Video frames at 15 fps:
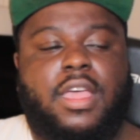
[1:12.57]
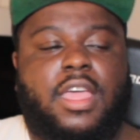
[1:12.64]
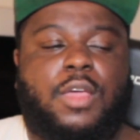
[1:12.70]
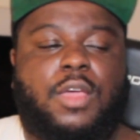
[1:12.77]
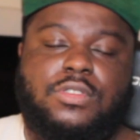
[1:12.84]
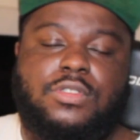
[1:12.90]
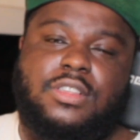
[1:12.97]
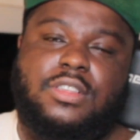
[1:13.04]
He
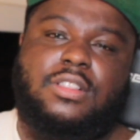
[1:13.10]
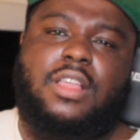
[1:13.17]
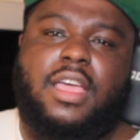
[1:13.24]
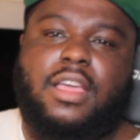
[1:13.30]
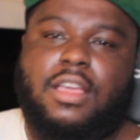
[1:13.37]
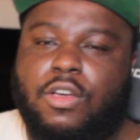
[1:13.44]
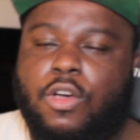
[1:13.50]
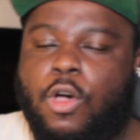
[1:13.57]
wasn't
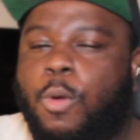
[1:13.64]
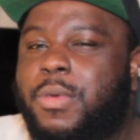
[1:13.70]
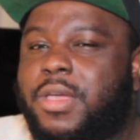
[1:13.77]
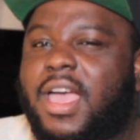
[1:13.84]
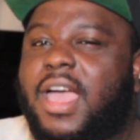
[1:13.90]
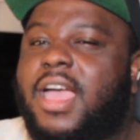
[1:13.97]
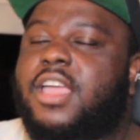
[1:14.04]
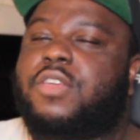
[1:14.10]
like a
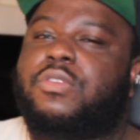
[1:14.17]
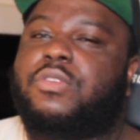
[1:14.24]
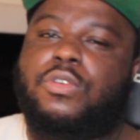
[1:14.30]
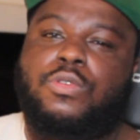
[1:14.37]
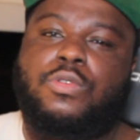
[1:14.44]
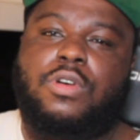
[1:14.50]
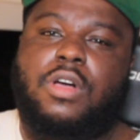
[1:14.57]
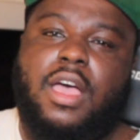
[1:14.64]
comic accurate
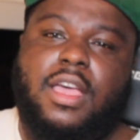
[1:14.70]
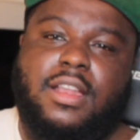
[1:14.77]
Hawkeye.